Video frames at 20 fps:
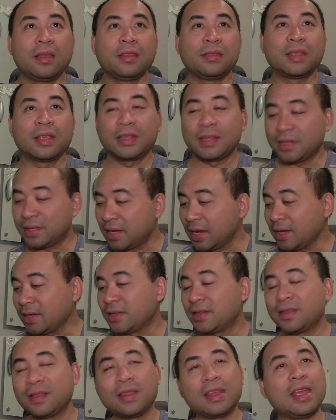The
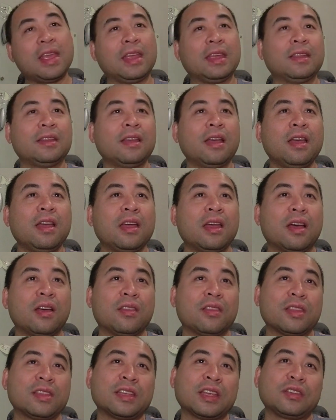sixth
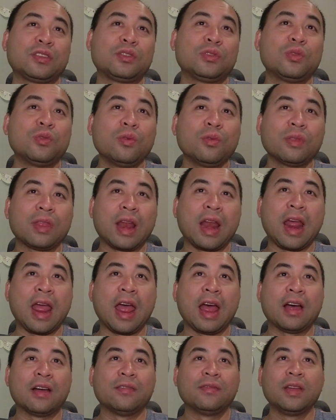tool that I
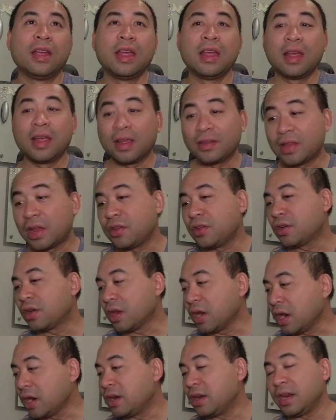have is that you're
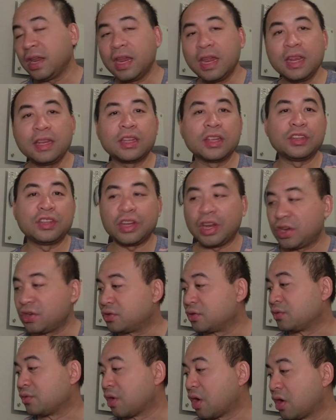gonna need to
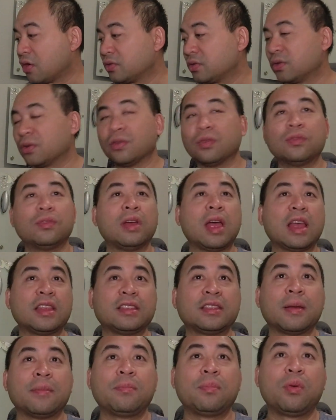change your nozzle
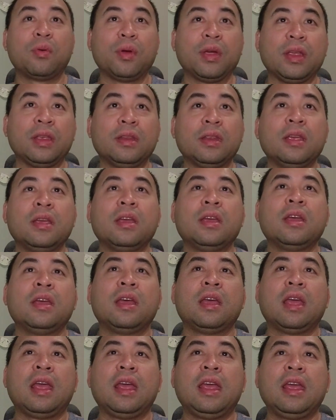at some point.
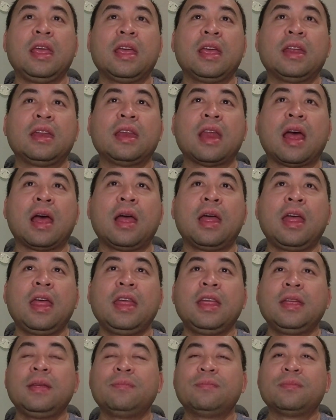And
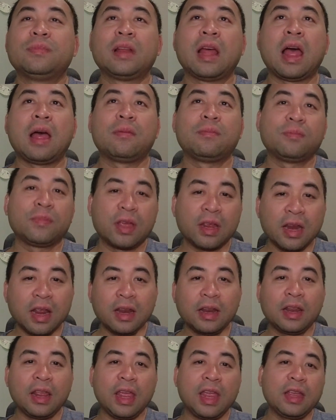I'm
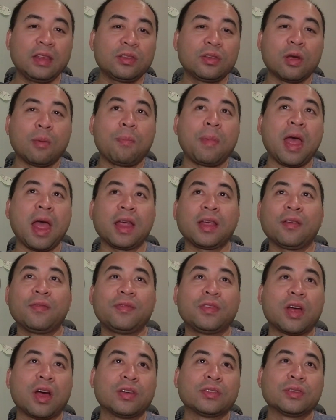gonna link to a pack
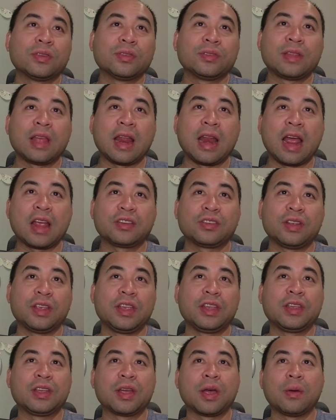of nozzles that
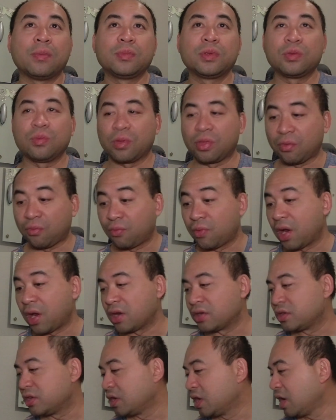actually comes with a
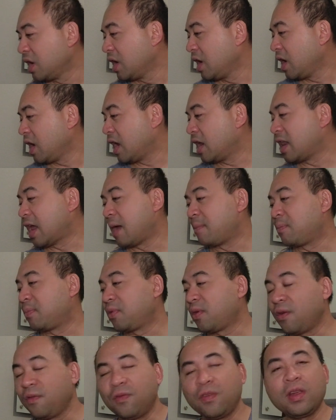wrench, and that
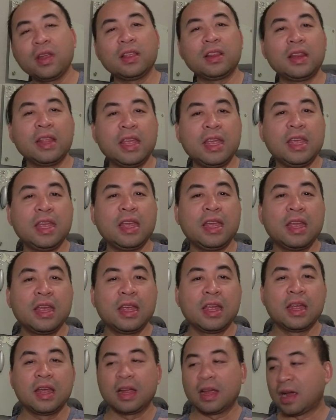perfectly
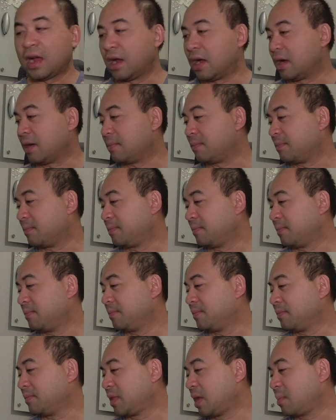
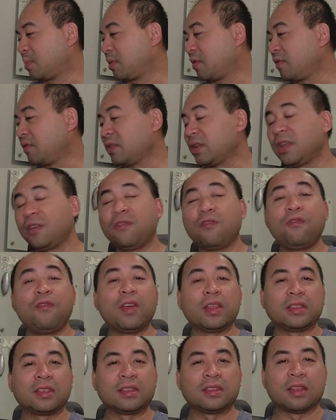
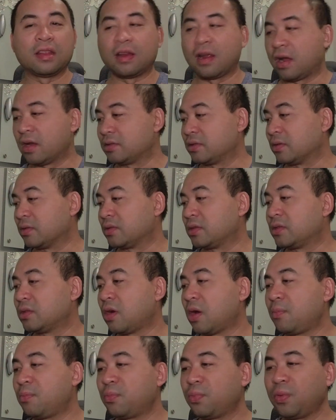fits the nozzle. So
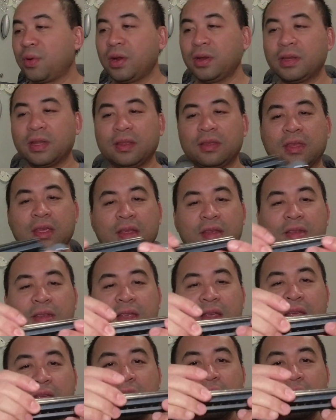I printed this.